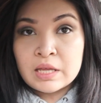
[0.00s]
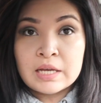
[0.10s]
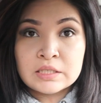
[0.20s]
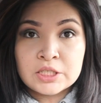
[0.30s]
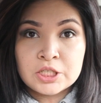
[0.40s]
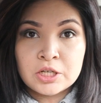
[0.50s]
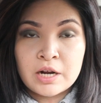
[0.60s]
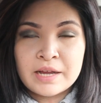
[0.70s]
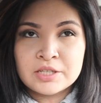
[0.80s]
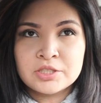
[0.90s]
last year?
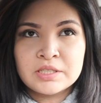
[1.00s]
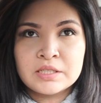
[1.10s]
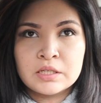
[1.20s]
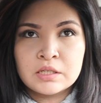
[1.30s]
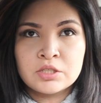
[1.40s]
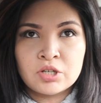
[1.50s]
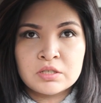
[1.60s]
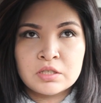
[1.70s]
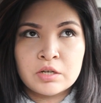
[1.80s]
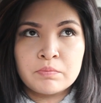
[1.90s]
I actually didn't
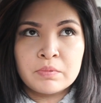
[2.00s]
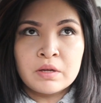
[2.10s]
dress up.